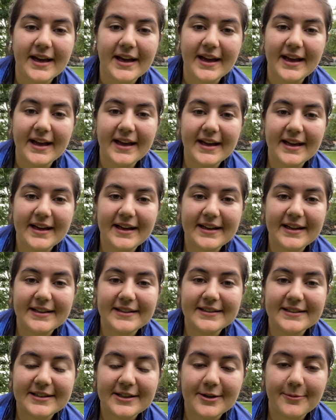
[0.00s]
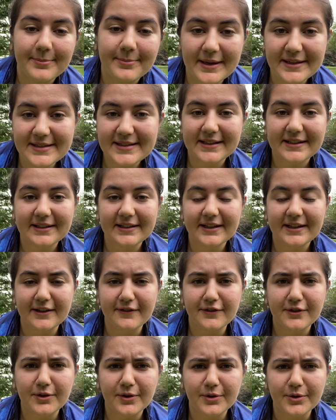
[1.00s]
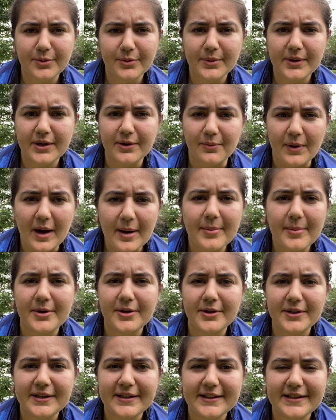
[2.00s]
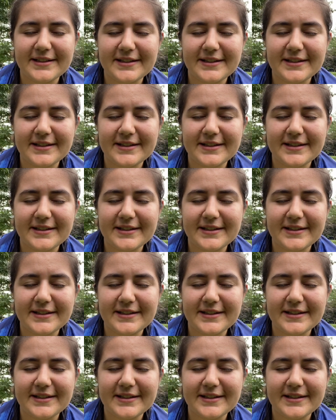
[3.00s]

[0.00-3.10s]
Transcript: And basically, if you don't know what a Robin Hood